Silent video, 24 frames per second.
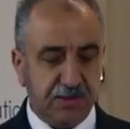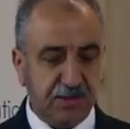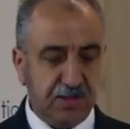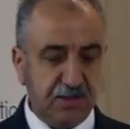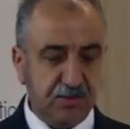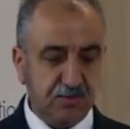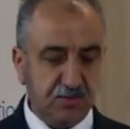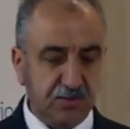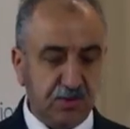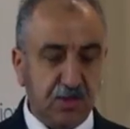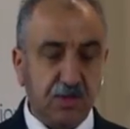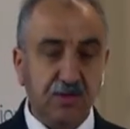they
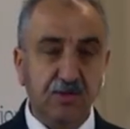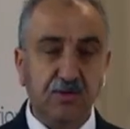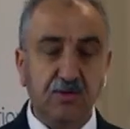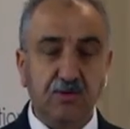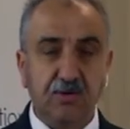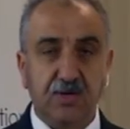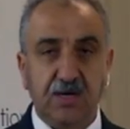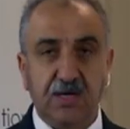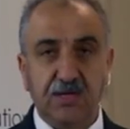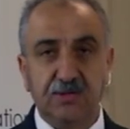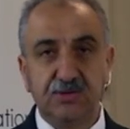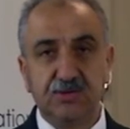do not know
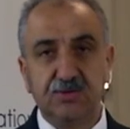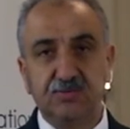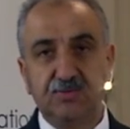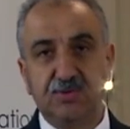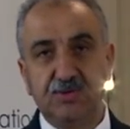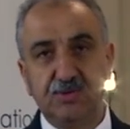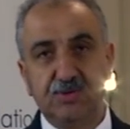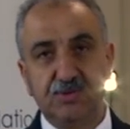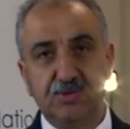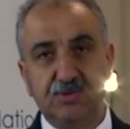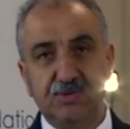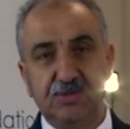how to
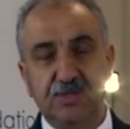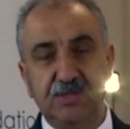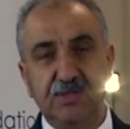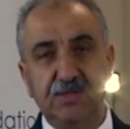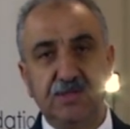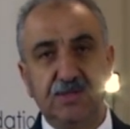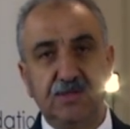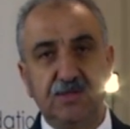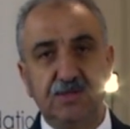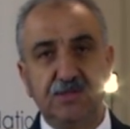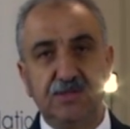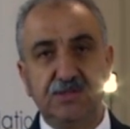produce it
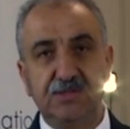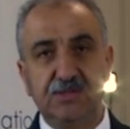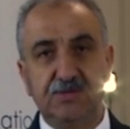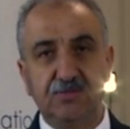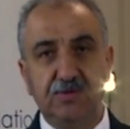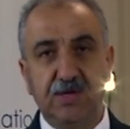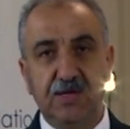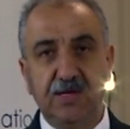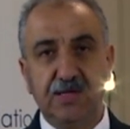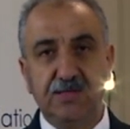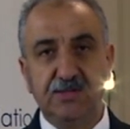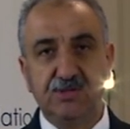in an easy
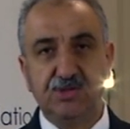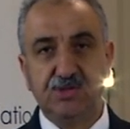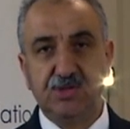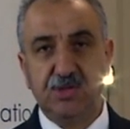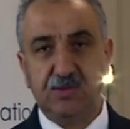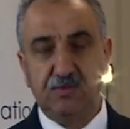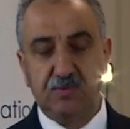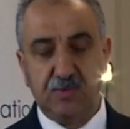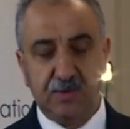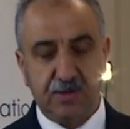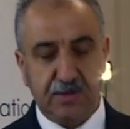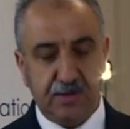way and
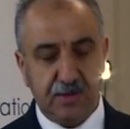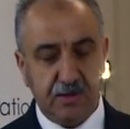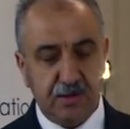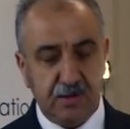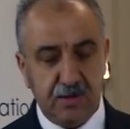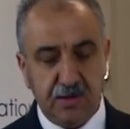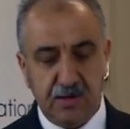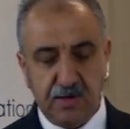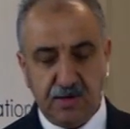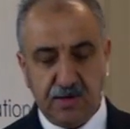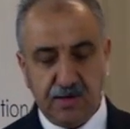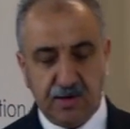cheap way.
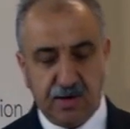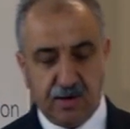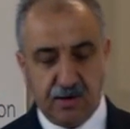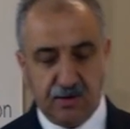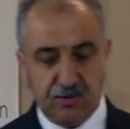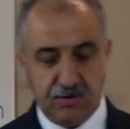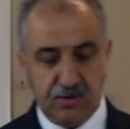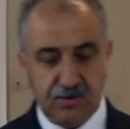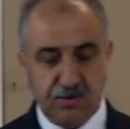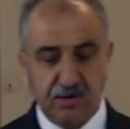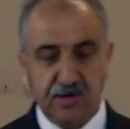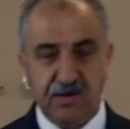Now
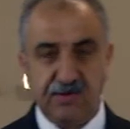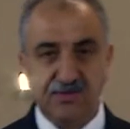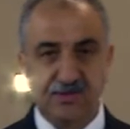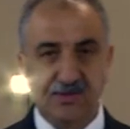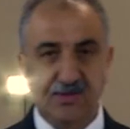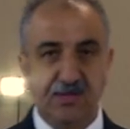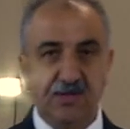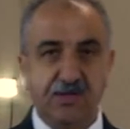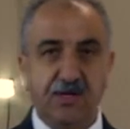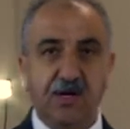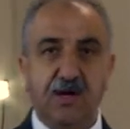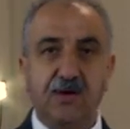you have
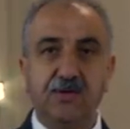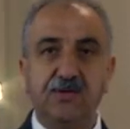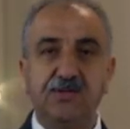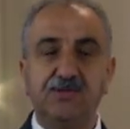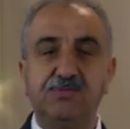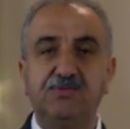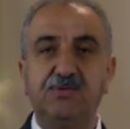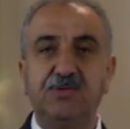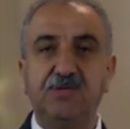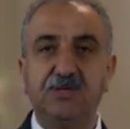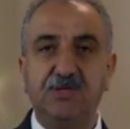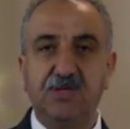seen how it's been